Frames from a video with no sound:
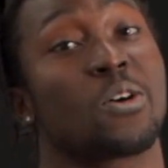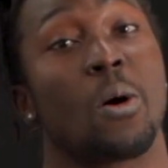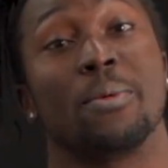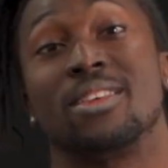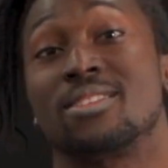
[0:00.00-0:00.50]

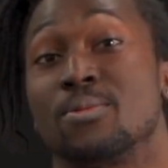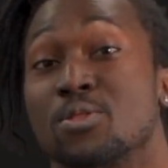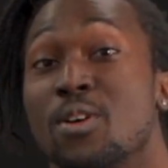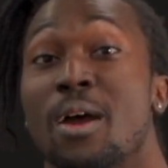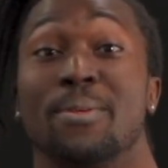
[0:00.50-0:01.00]
comment,
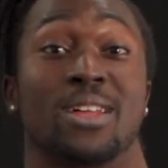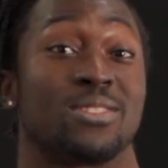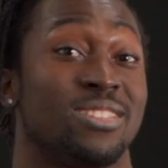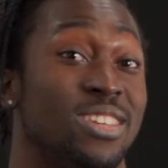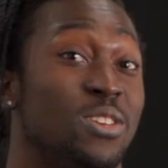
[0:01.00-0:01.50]
subscribe, and I'll
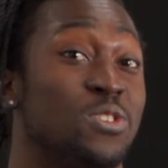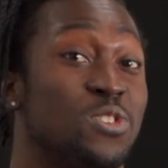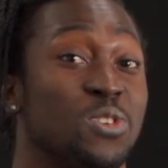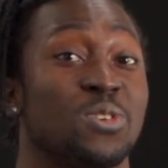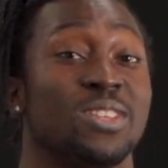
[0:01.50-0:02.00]
see you
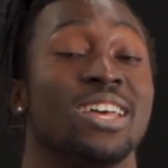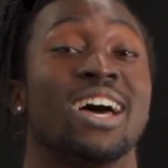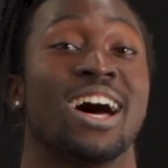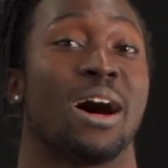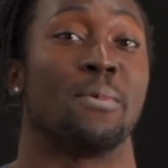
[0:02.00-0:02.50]
soon.
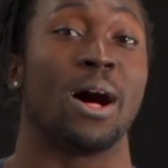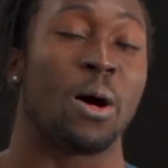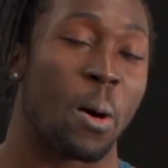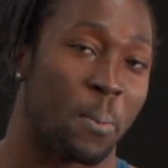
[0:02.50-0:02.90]
I'm out.